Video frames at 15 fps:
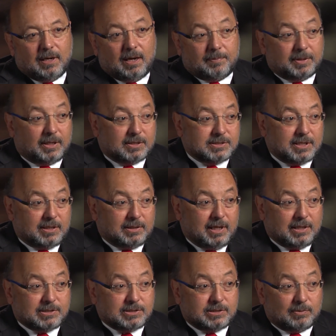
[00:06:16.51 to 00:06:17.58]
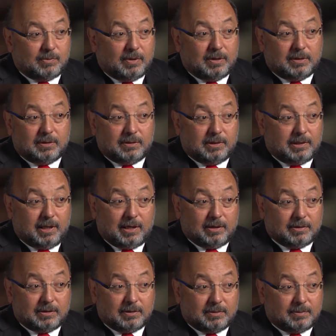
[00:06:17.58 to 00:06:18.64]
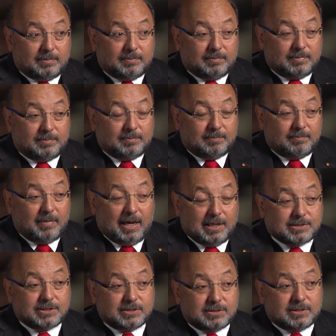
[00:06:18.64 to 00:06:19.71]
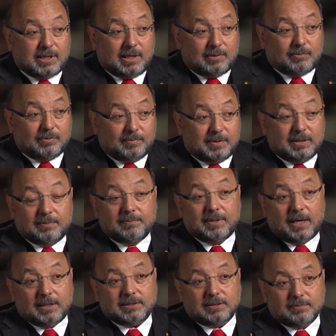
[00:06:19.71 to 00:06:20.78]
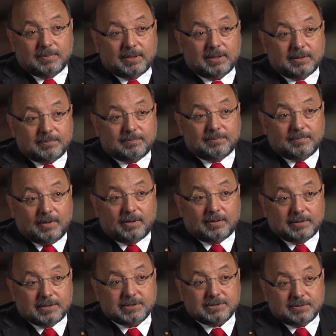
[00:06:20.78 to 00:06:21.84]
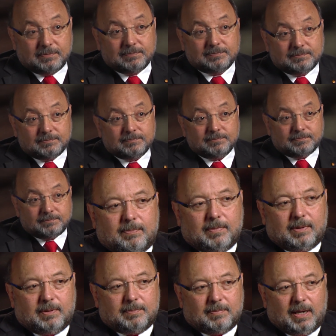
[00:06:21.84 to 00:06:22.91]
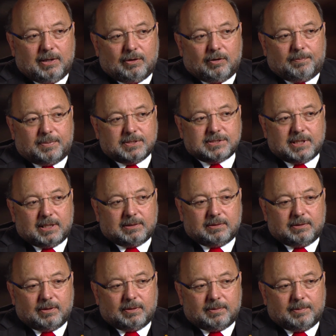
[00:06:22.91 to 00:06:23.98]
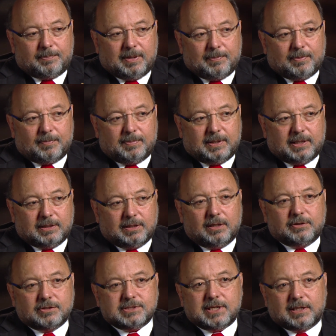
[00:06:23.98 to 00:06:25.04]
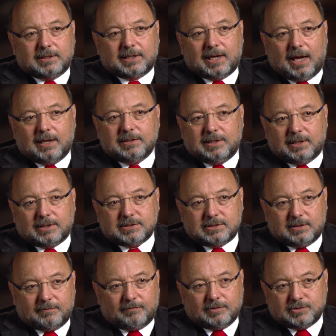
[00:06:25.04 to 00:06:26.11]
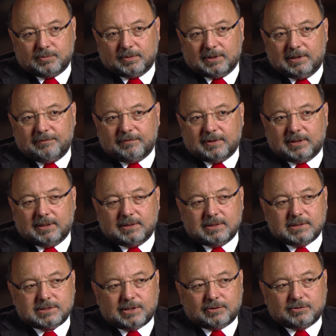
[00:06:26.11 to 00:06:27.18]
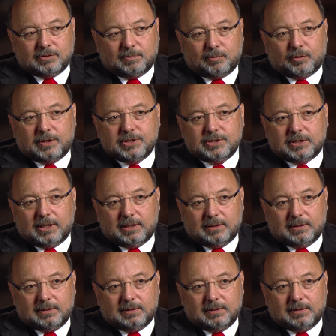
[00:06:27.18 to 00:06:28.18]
Because that's they are the masses that will be impacted by all this. My hope is that the people begin to understand the context of which we're living and start to appreciate